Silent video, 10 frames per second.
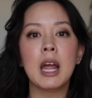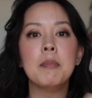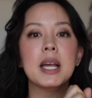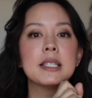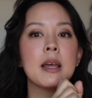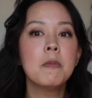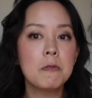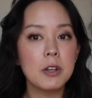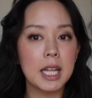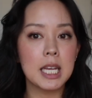and makes him
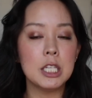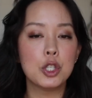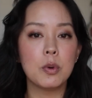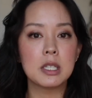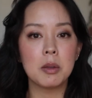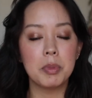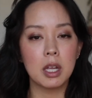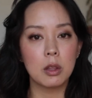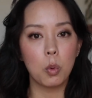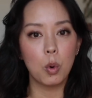feel like he's doing
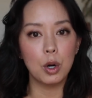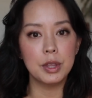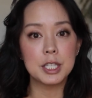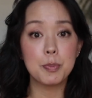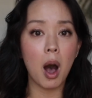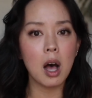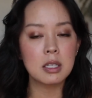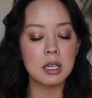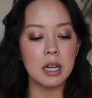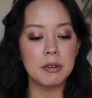something in the world that's
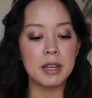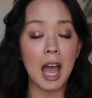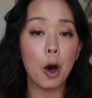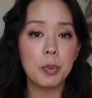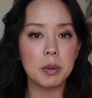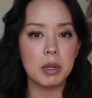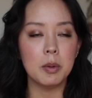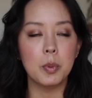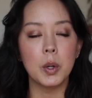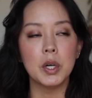positive and helping
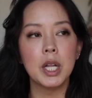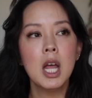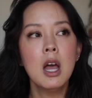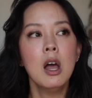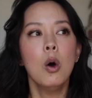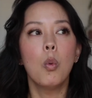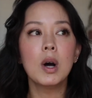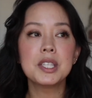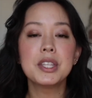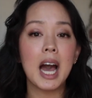people,
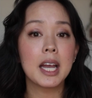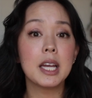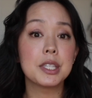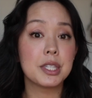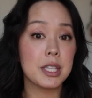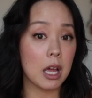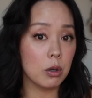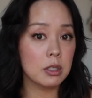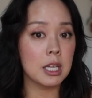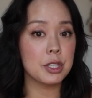once that gets
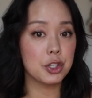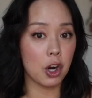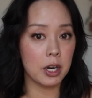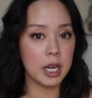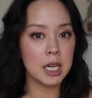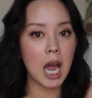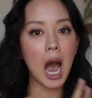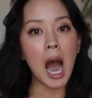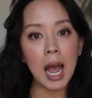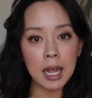settled and started,
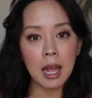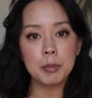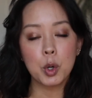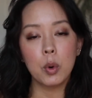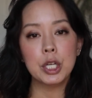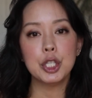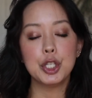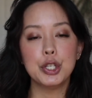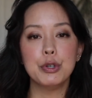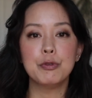I am going
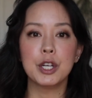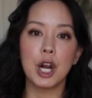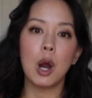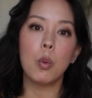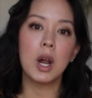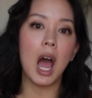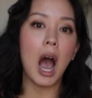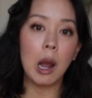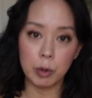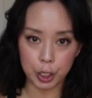to figure out what
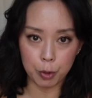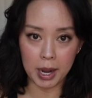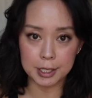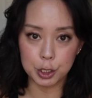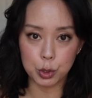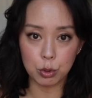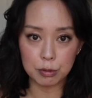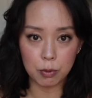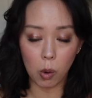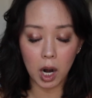I want to go back to
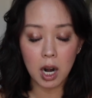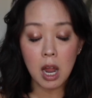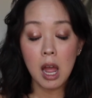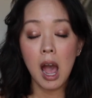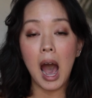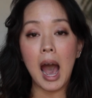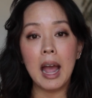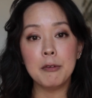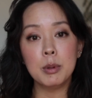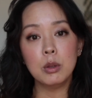school for.
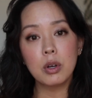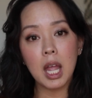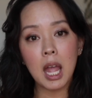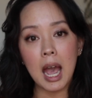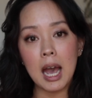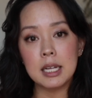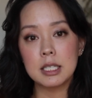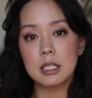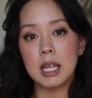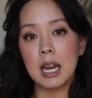I've been looking
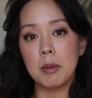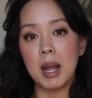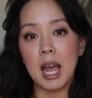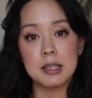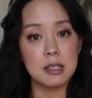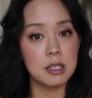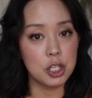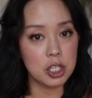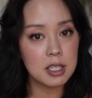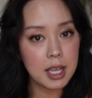at getting my
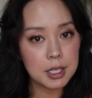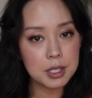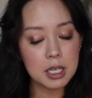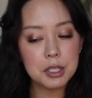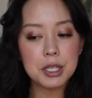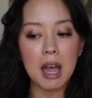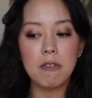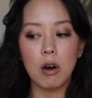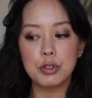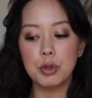esthetician's license.
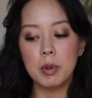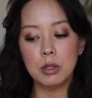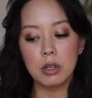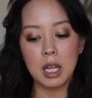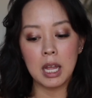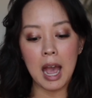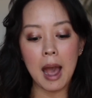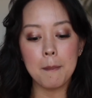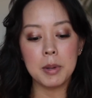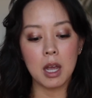I've also been looking
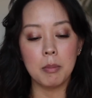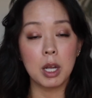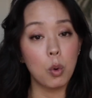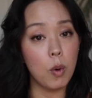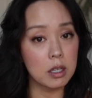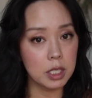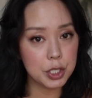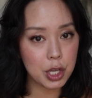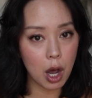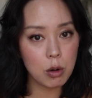at becoming a
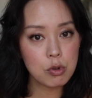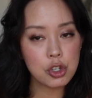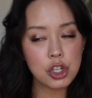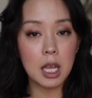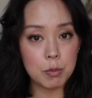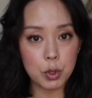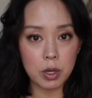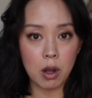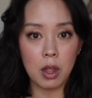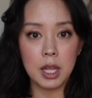wellness coach. Keep
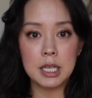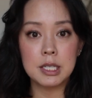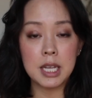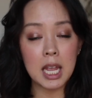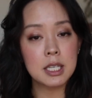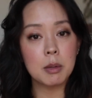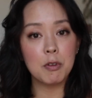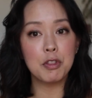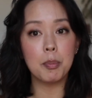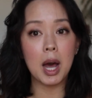doing all this, take some
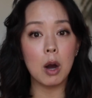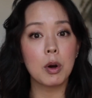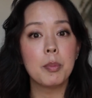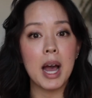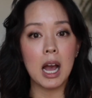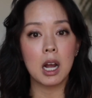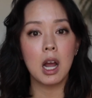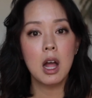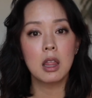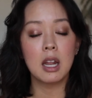of the power
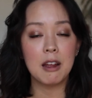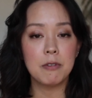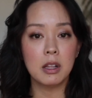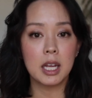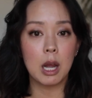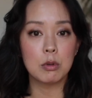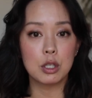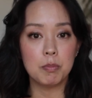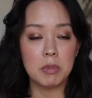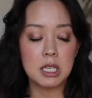back that I felt like I
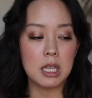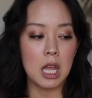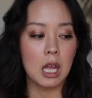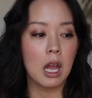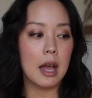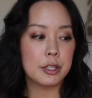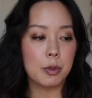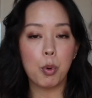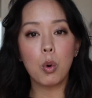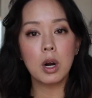was missing,
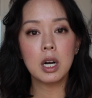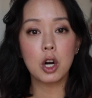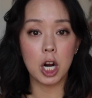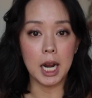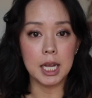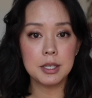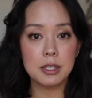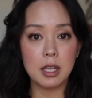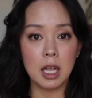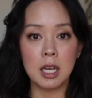support
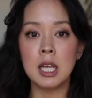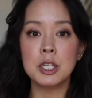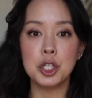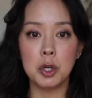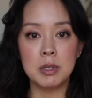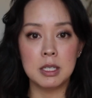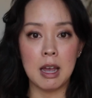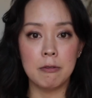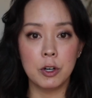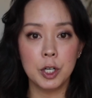Chris in his new
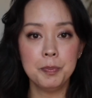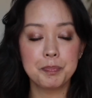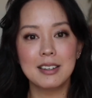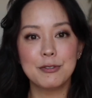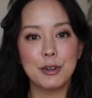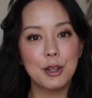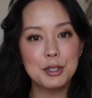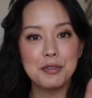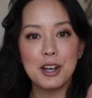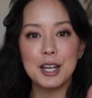endeavor. For
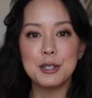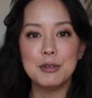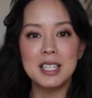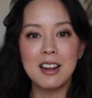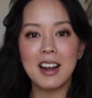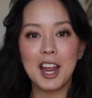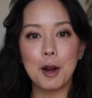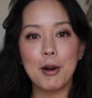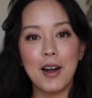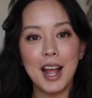those of you guys who did not
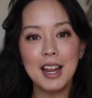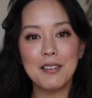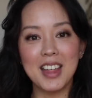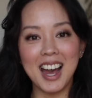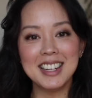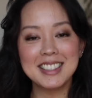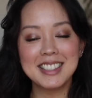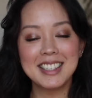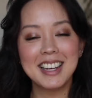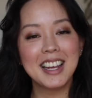care about any of that,
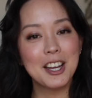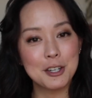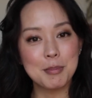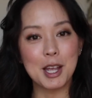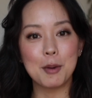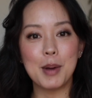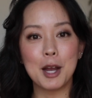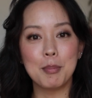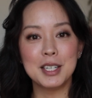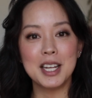here's Makeup
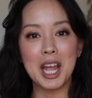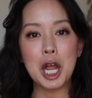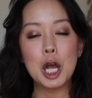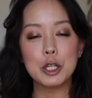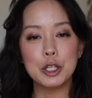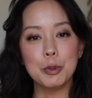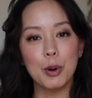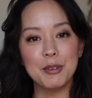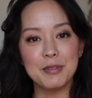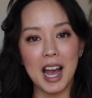Bag Monday
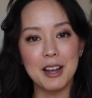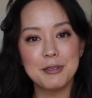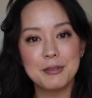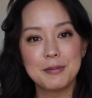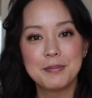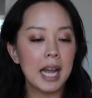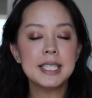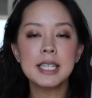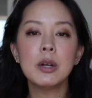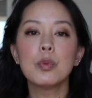2.5.
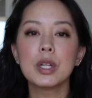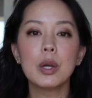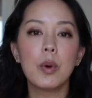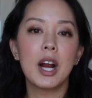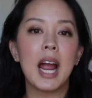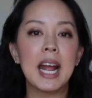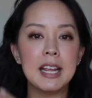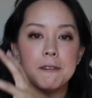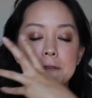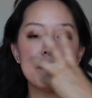I didn't really wear
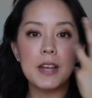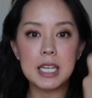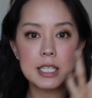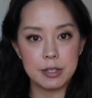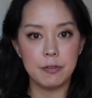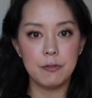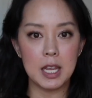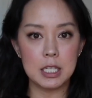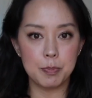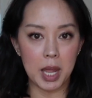any face
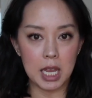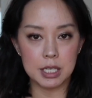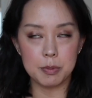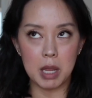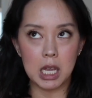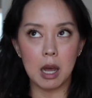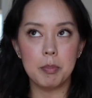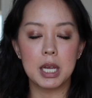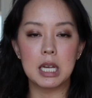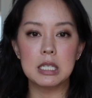base
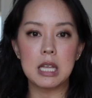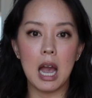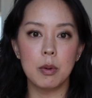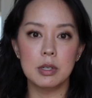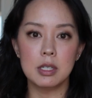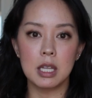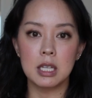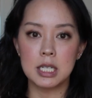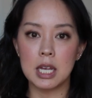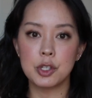makeup because I was in
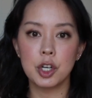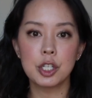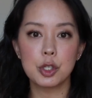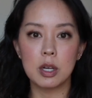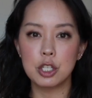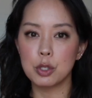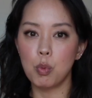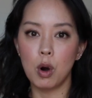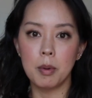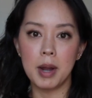the desert, so I just
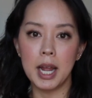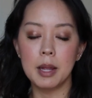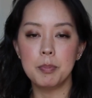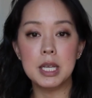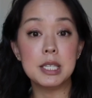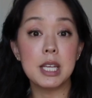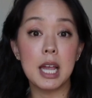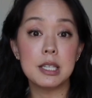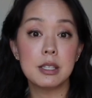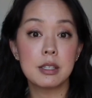wore my
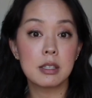PCA